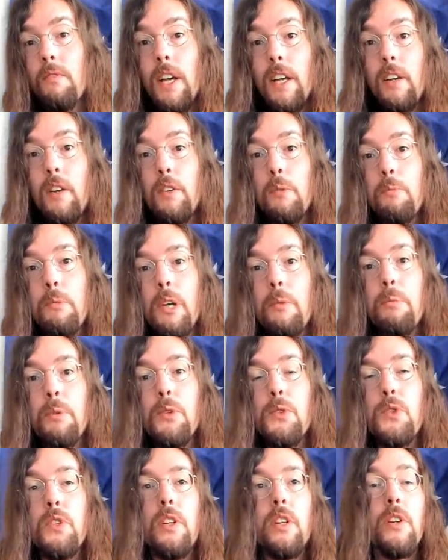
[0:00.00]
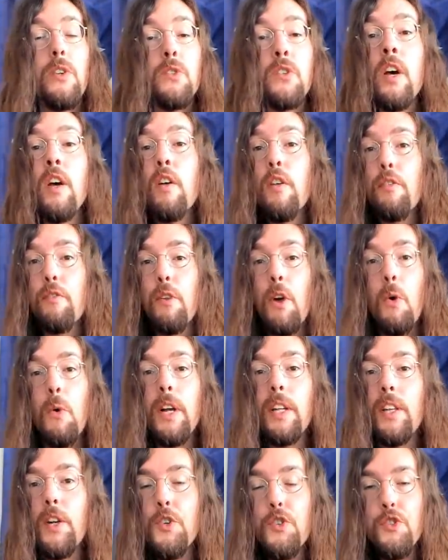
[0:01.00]
and other people's cities,
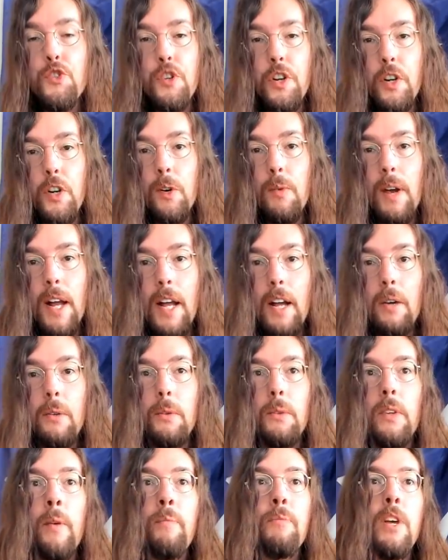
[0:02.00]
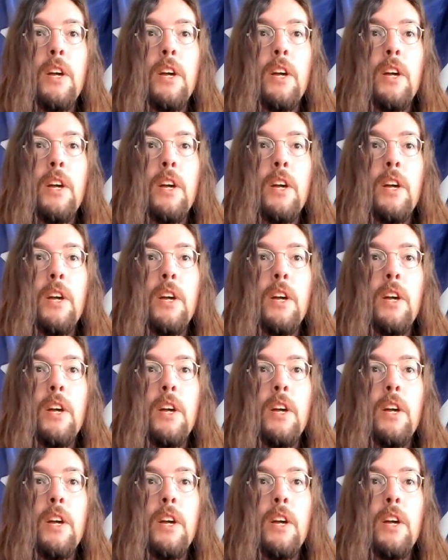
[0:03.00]
throwing their shit around,